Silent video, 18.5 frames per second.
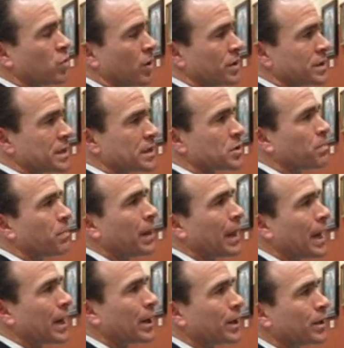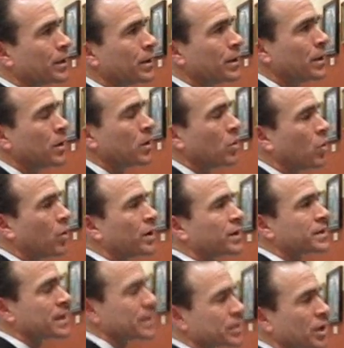once as a player,
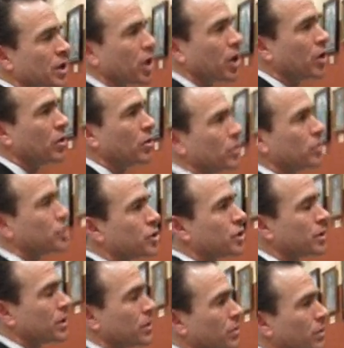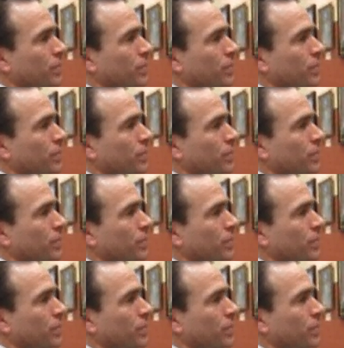once as a coach.